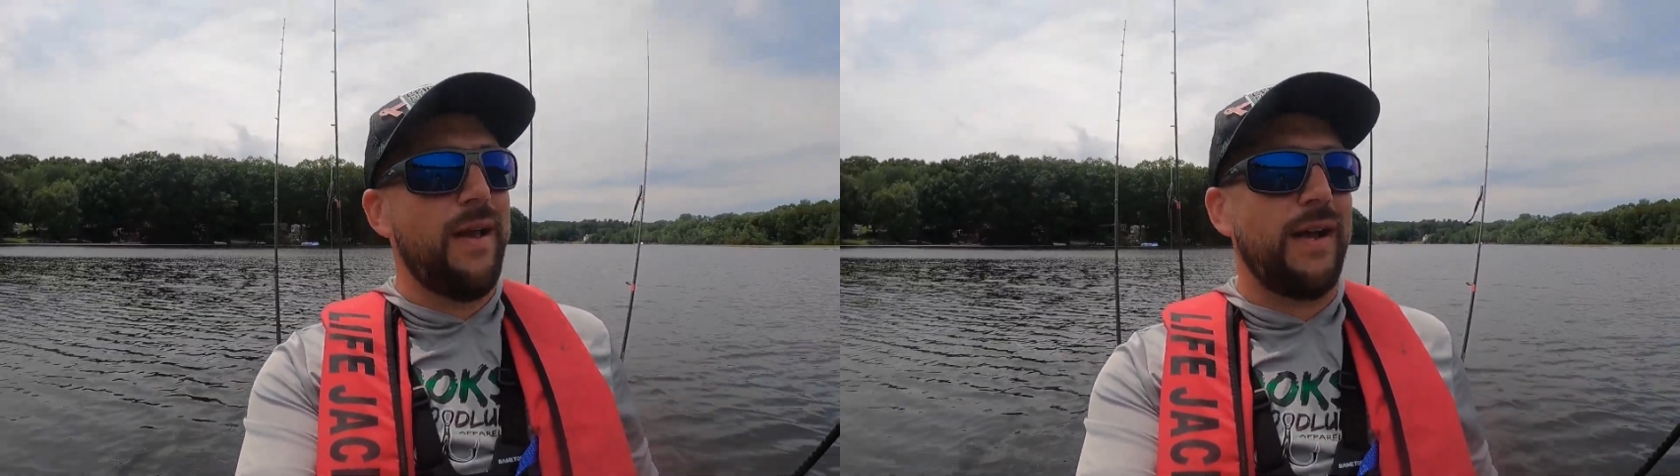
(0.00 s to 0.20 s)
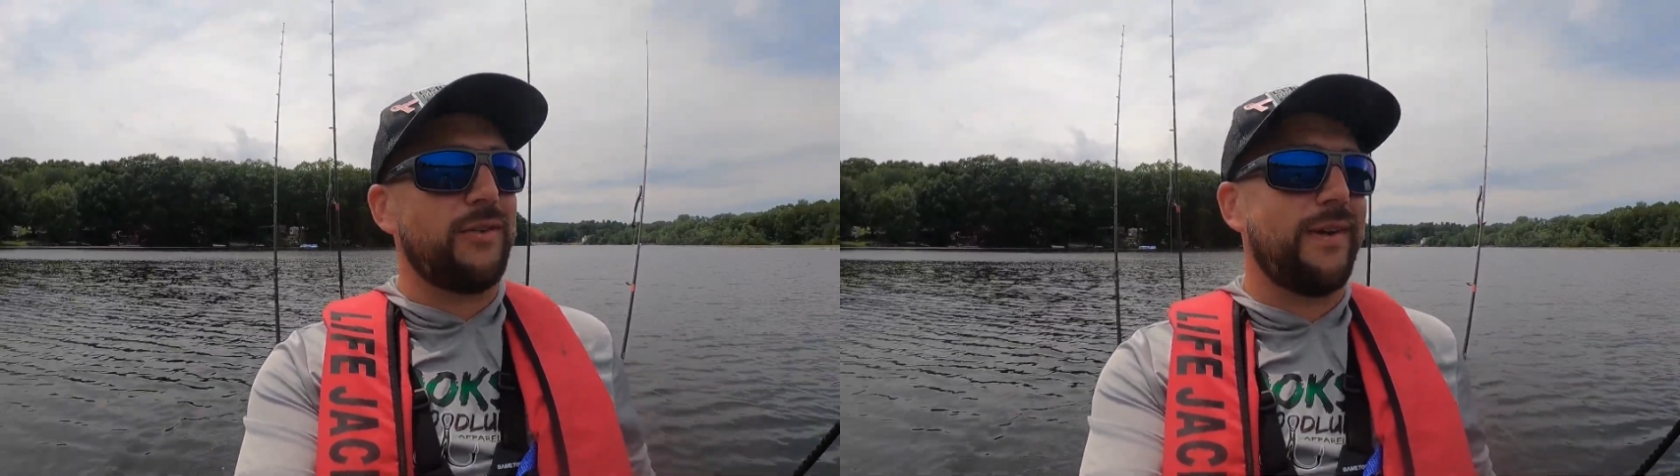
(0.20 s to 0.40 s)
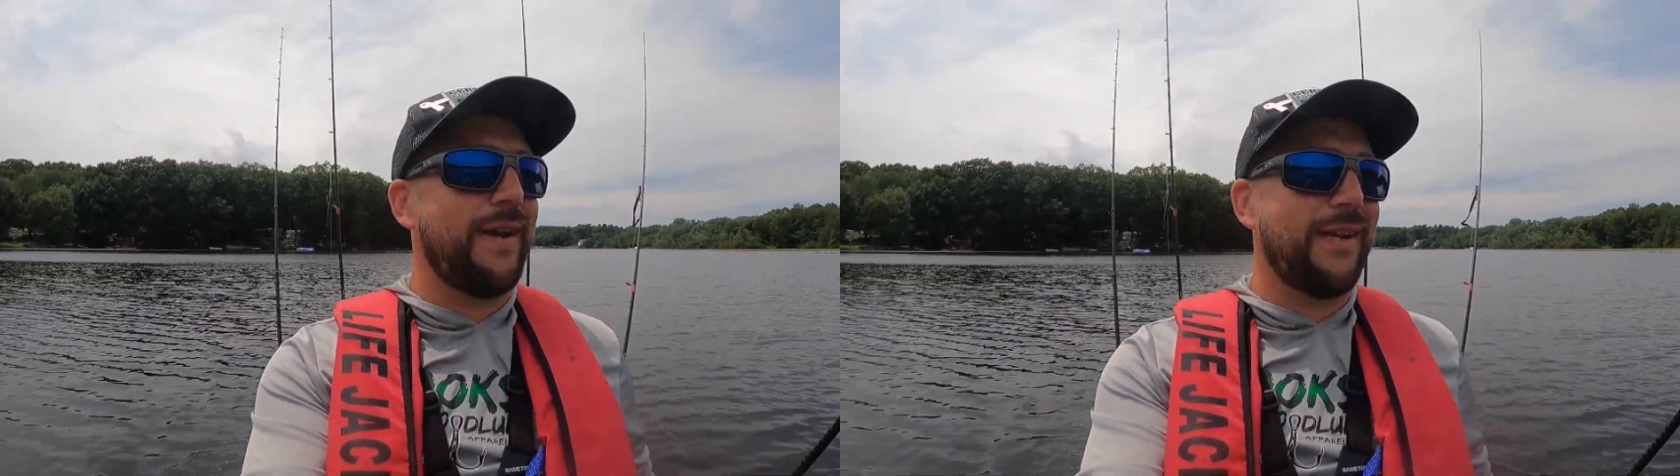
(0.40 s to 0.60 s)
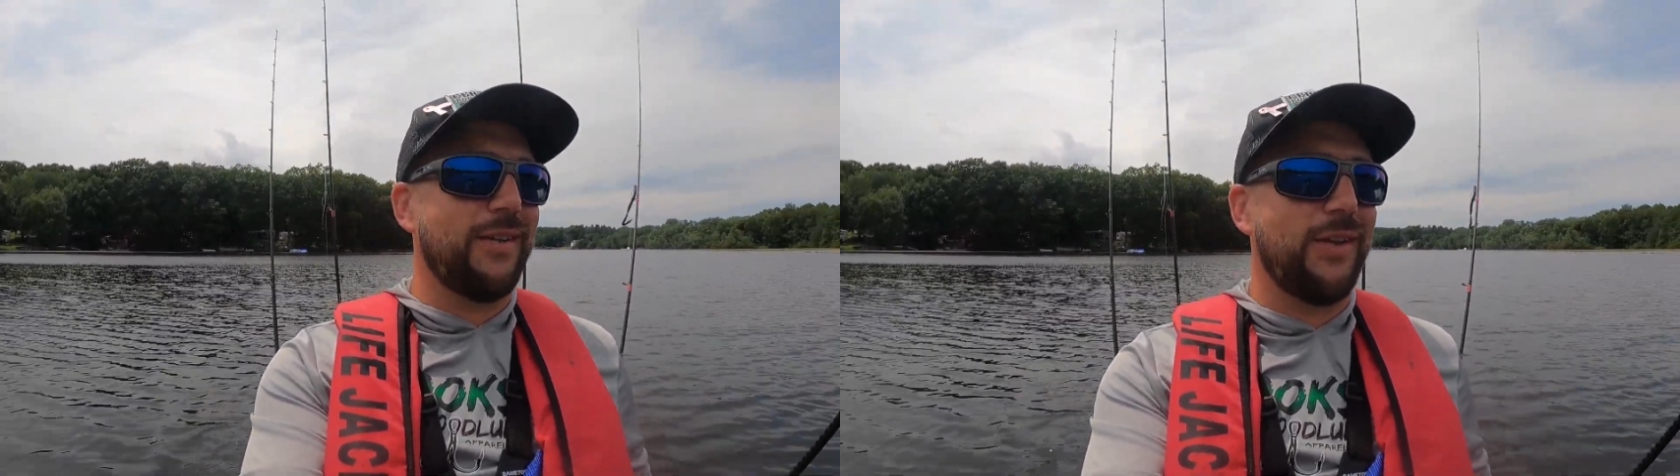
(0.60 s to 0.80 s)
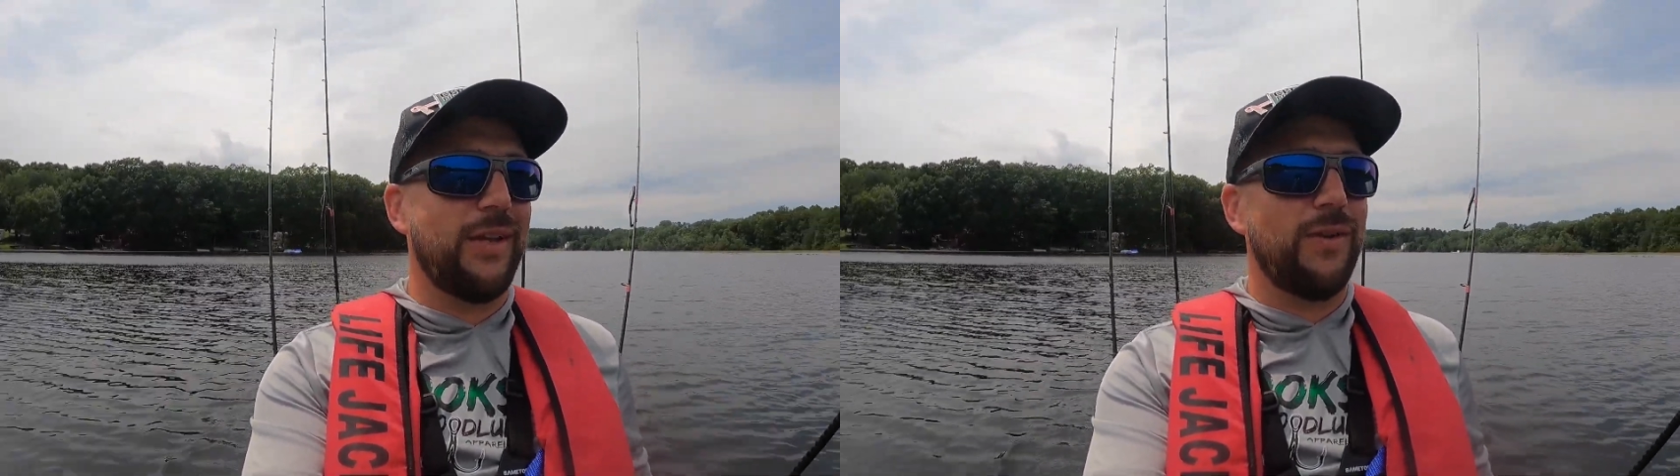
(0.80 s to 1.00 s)
I tried not
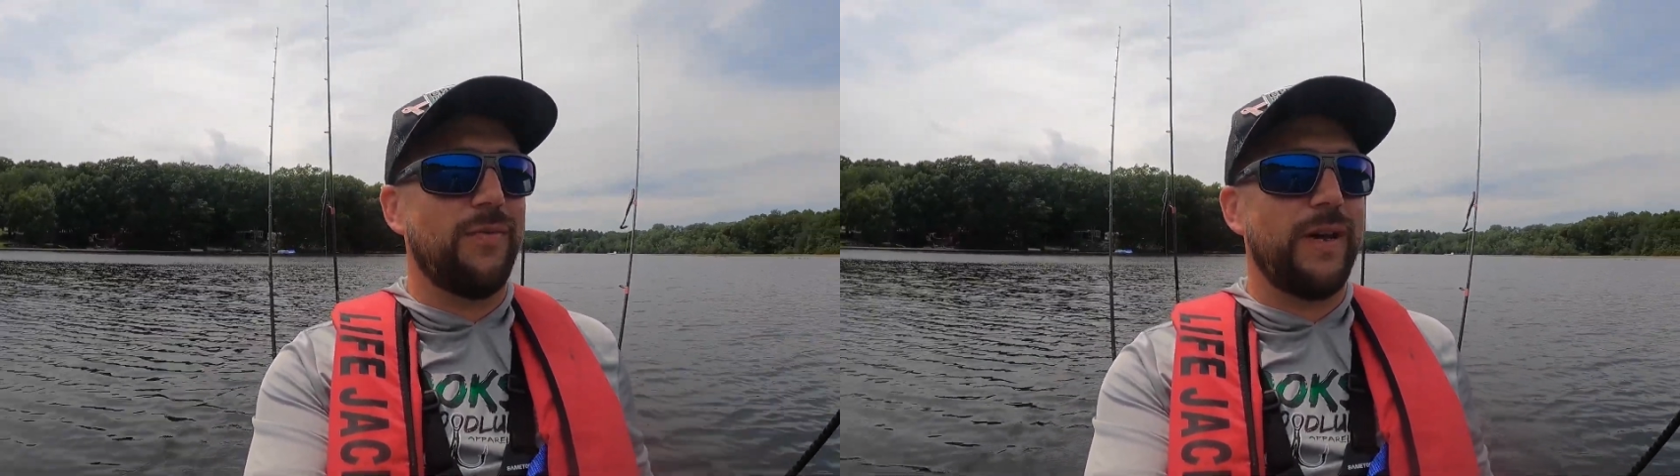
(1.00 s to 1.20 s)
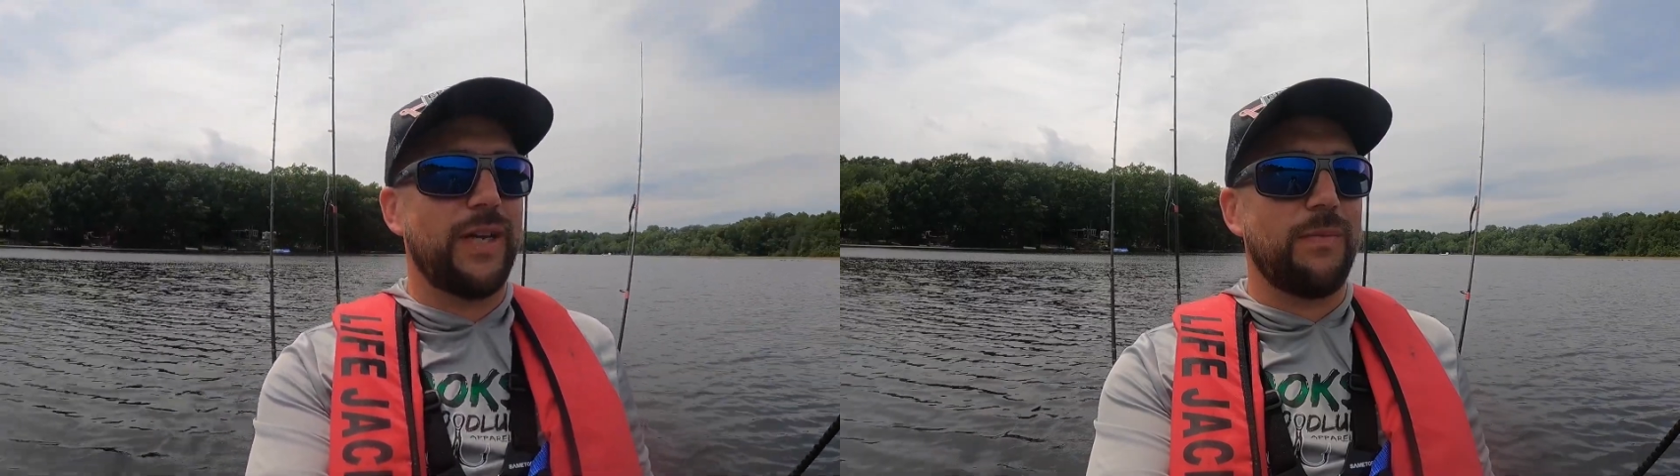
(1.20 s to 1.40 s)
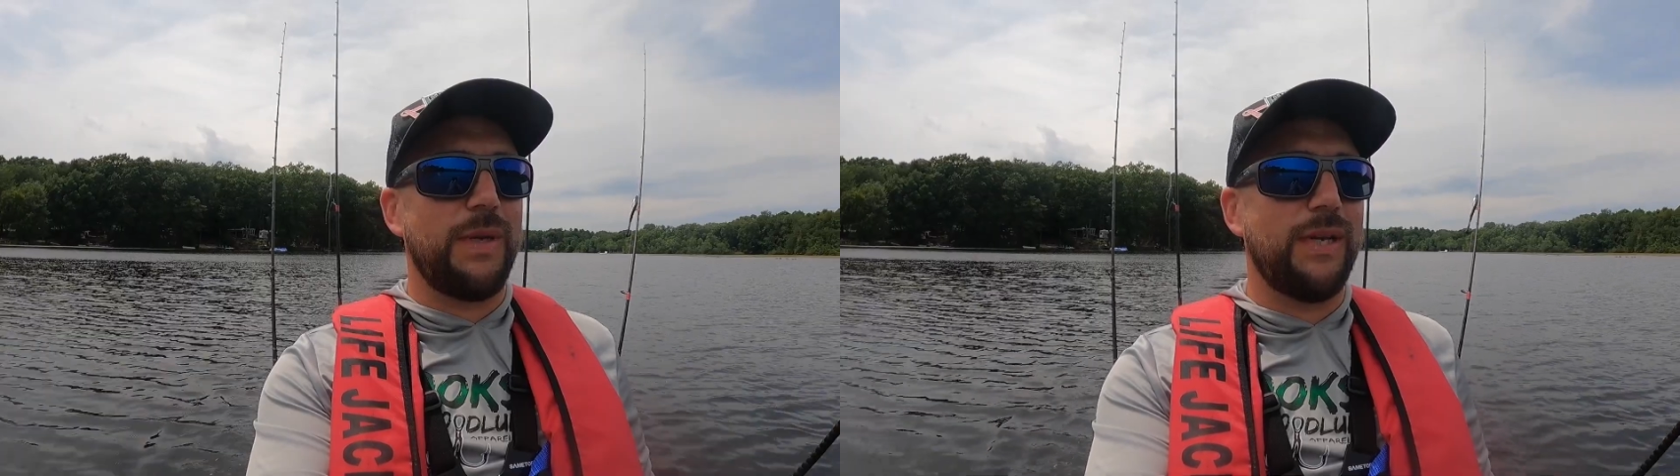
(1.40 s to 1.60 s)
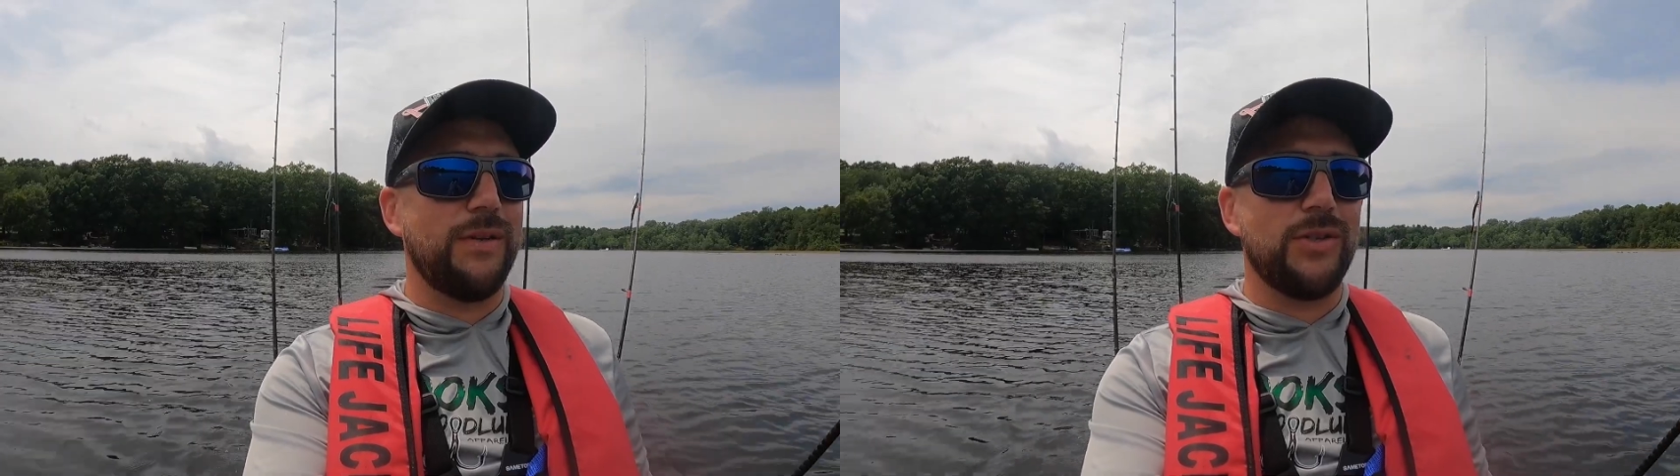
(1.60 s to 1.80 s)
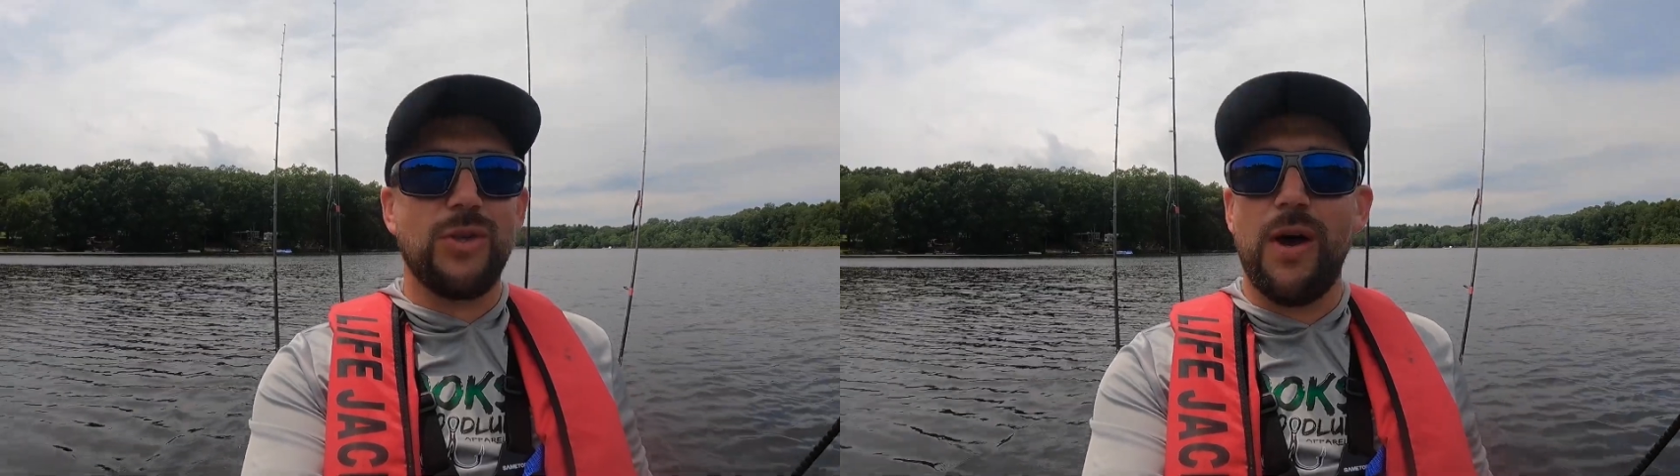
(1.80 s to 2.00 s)
to let it affect me
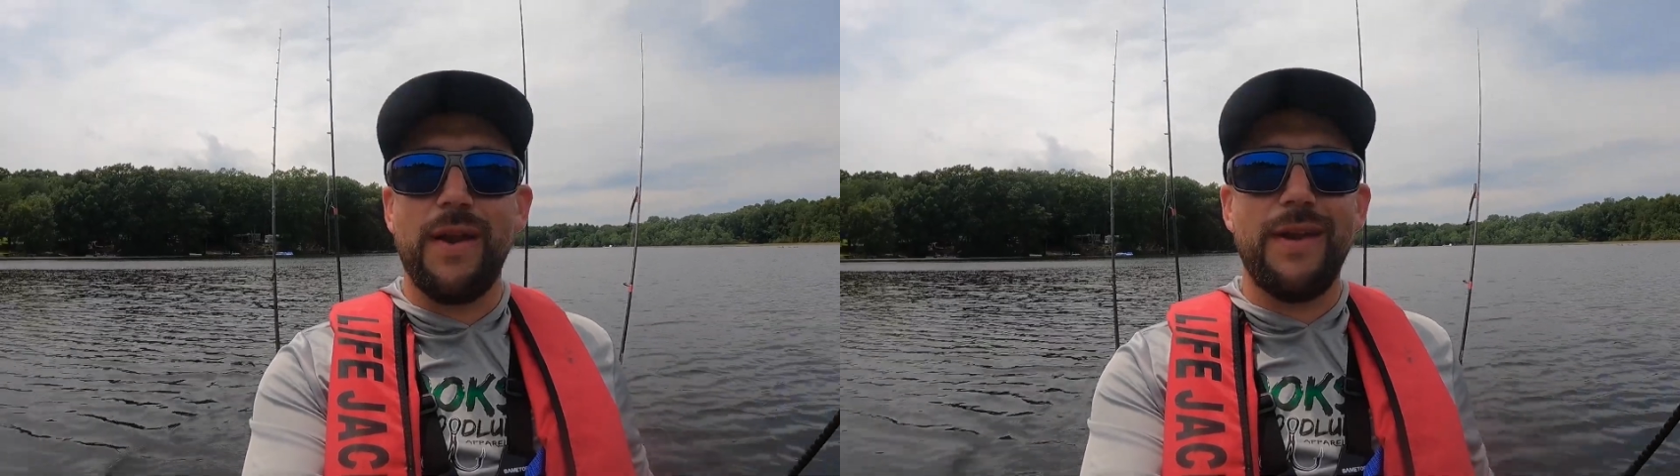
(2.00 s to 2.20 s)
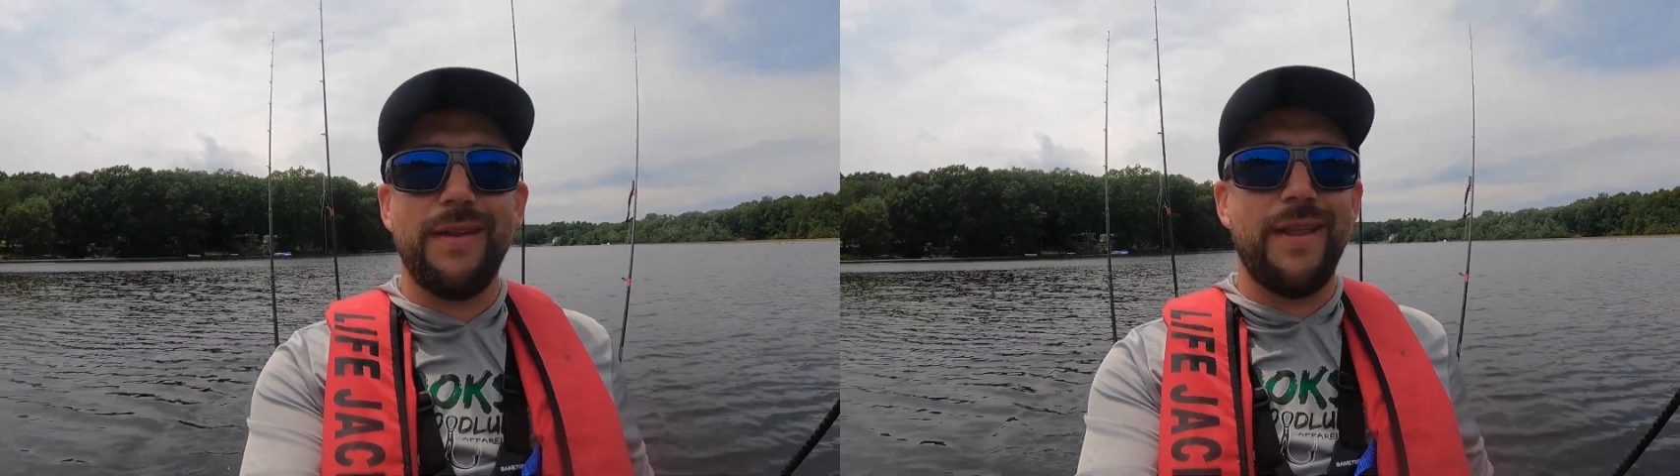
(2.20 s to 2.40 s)
and just thought